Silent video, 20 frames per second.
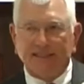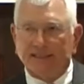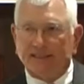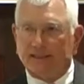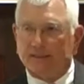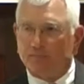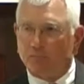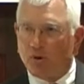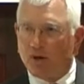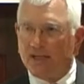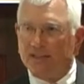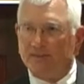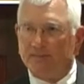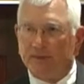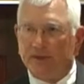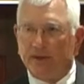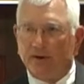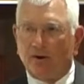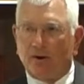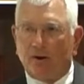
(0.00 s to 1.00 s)
doesn't surprise
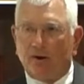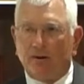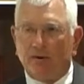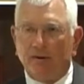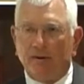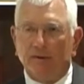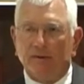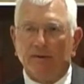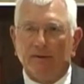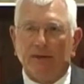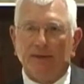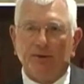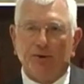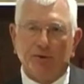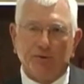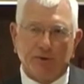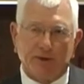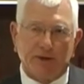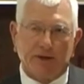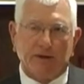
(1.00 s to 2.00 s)
me at all that
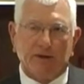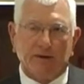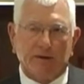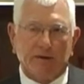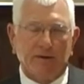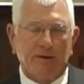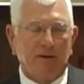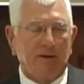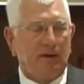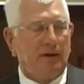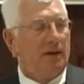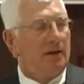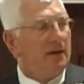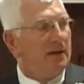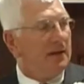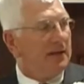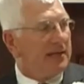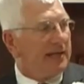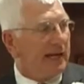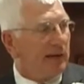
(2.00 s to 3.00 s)
you're here
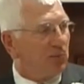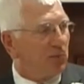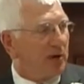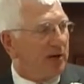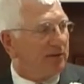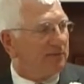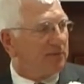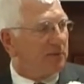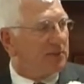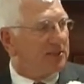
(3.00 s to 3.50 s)
getting ready